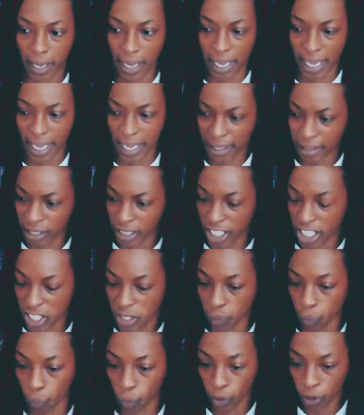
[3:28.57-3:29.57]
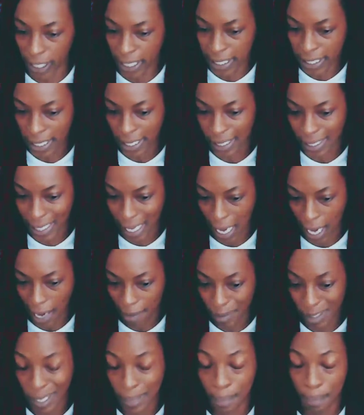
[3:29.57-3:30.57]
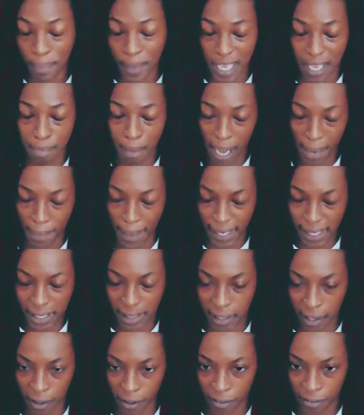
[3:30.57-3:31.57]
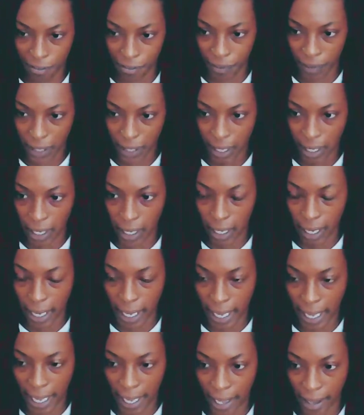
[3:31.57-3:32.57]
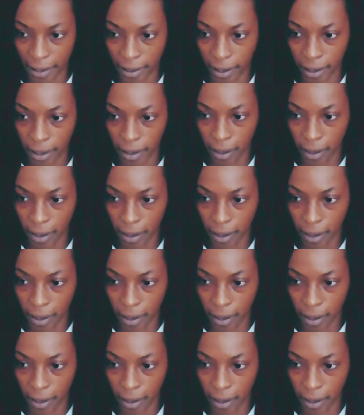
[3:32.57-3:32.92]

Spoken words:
and just really took time to be by myself and